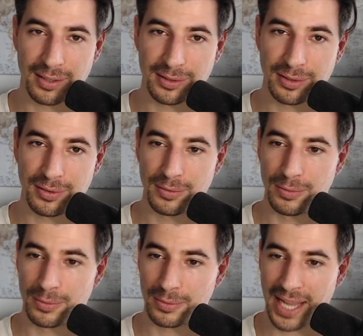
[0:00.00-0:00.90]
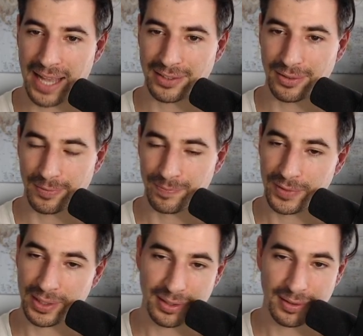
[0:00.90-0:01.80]
to castle.
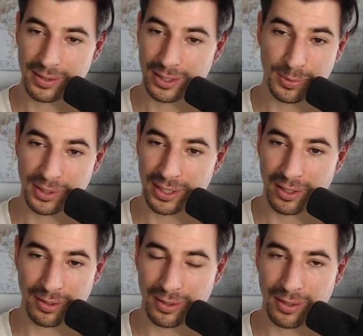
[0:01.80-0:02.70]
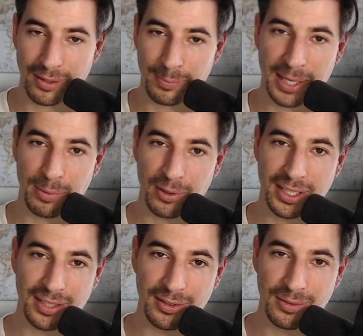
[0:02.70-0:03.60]
Because really all my opponent
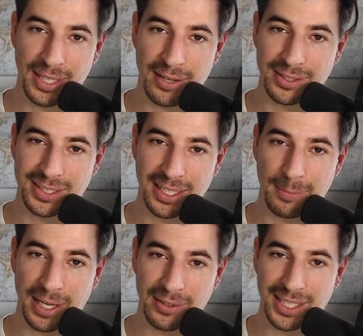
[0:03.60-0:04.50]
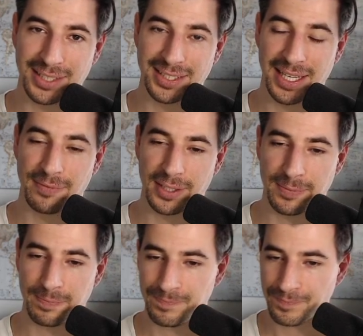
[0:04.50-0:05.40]
can do now is think about king safety.
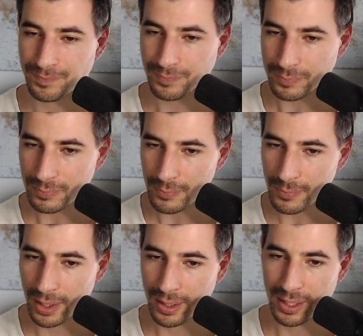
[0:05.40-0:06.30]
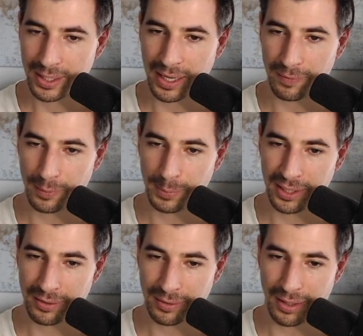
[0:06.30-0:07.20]
Now from
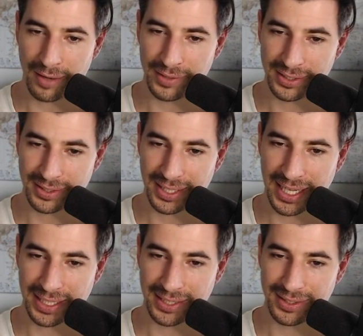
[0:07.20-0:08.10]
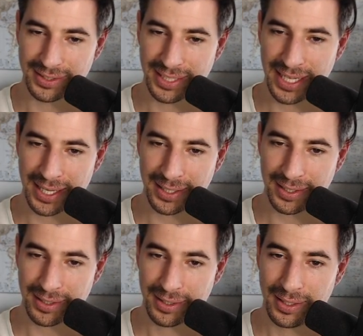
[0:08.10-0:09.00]
here, obviously I can just take,
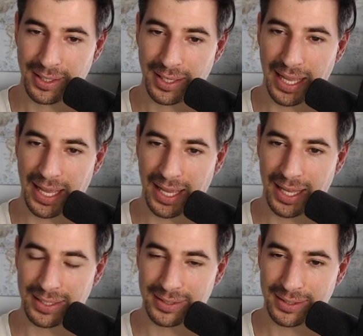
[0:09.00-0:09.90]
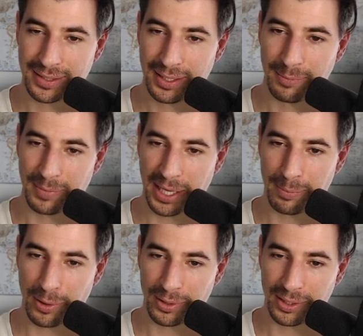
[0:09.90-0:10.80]
and my
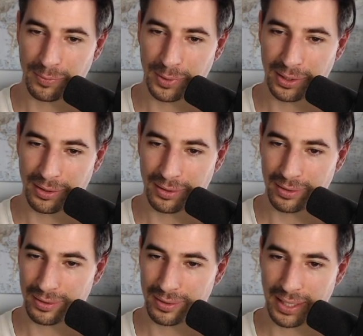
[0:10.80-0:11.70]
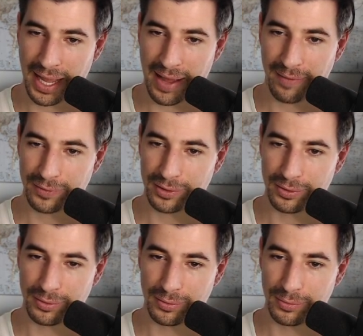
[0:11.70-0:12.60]
opponent will have
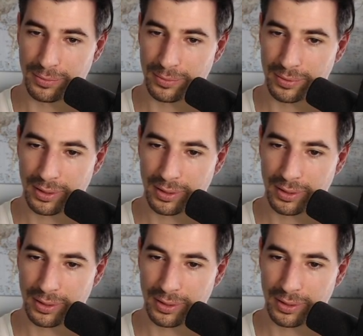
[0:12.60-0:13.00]
to